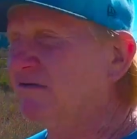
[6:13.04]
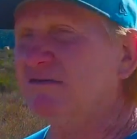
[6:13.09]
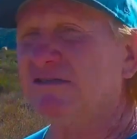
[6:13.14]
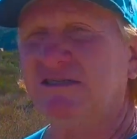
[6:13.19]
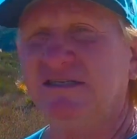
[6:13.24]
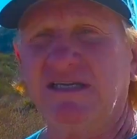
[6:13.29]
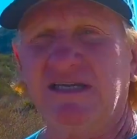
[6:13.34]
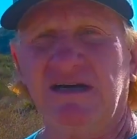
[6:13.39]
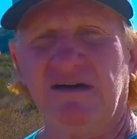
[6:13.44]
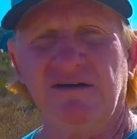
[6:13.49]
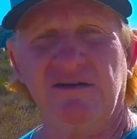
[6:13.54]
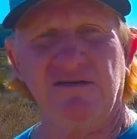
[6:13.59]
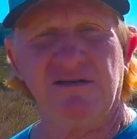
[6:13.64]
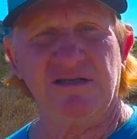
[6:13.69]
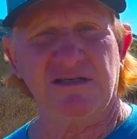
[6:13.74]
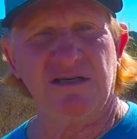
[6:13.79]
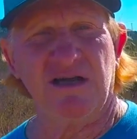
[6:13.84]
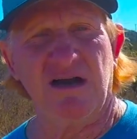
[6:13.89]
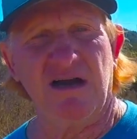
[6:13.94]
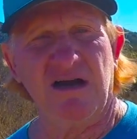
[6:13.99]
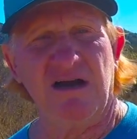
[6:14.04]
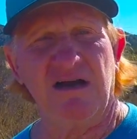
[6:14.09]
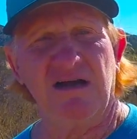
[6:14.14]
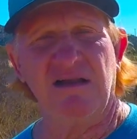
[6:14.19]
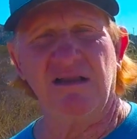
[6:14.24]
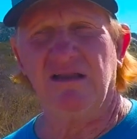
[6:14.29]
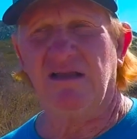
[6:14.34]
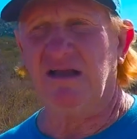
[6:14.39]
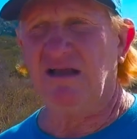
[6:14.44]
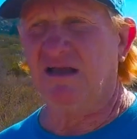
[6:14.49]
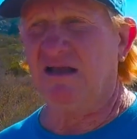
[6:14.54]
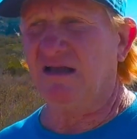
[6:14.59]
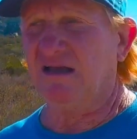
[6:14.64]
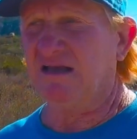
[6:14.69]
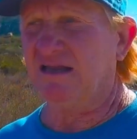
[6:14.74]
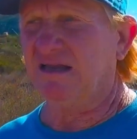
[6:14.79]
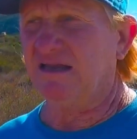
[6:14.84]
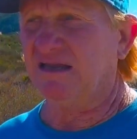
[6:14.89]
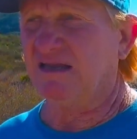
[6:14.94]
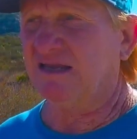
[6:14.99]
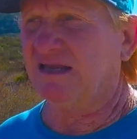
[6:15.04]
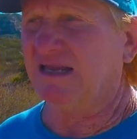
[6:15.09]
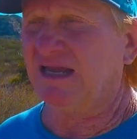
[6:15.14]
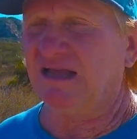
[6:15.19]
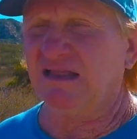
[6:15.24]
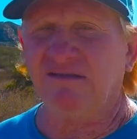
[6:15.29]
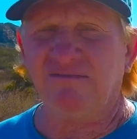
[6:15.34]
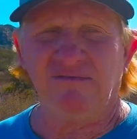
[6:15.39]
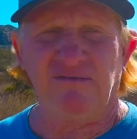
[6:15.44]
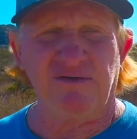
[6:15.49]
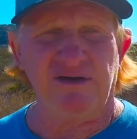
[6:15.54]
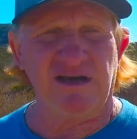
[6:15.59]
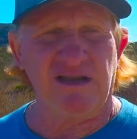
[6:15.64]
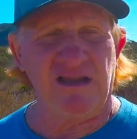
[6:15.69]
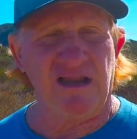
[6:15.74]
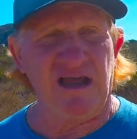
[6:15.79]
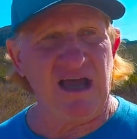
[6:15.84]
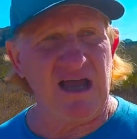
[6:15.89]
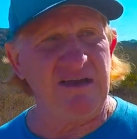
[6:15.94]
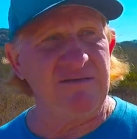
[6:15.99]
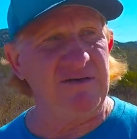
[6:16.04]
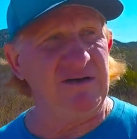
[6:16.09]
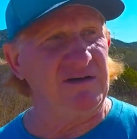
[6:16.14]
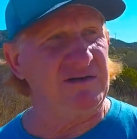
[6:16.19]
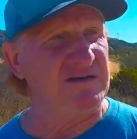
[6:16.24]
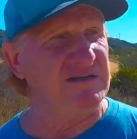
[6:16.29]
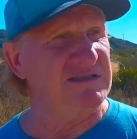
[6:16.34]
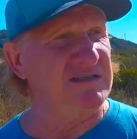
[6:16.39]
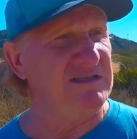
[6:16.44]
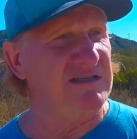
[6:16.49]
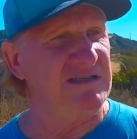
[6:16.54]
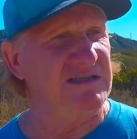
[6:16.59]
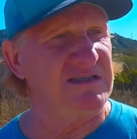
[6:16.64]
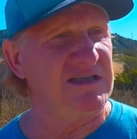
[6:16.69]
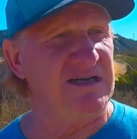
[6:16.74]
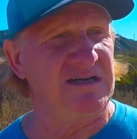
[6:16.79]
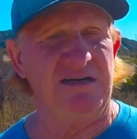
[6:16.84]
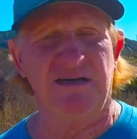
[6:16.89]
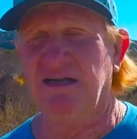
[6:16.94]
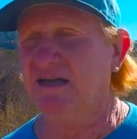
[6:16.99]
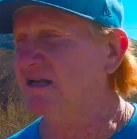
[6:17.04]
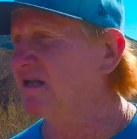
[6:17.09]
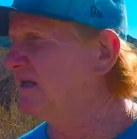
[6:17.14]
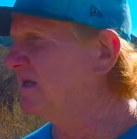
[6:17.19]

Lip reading: see are those tall California live oaks in this area.